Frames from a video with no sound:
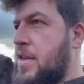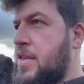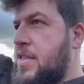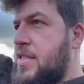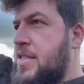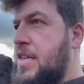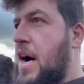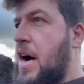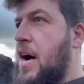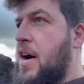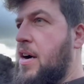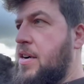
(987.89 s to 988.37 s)

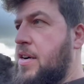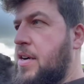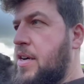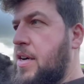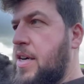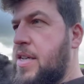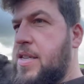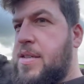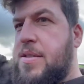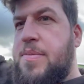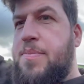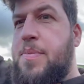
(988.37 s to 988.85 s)
dung
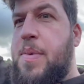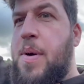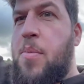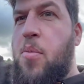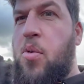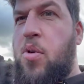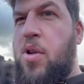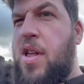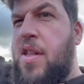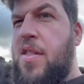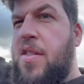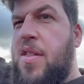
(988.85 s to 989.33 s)
is a bit
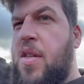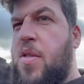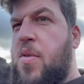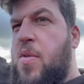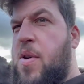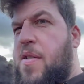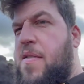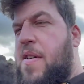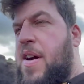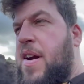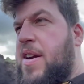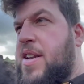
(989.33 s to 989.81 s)
more the other
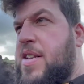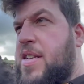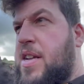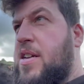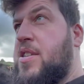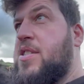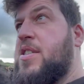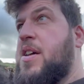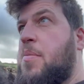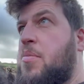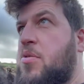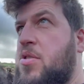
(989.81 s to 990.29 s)
way around. It's
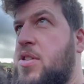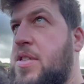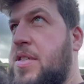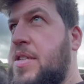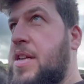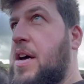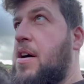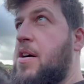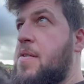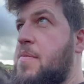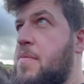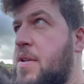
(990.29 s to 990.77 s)
like double the
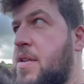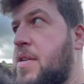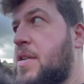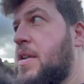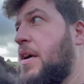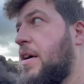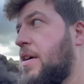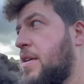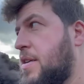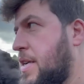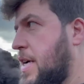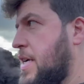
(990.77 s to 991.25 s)
time it
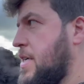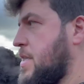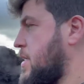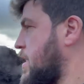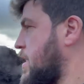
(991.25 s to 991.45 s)
like takes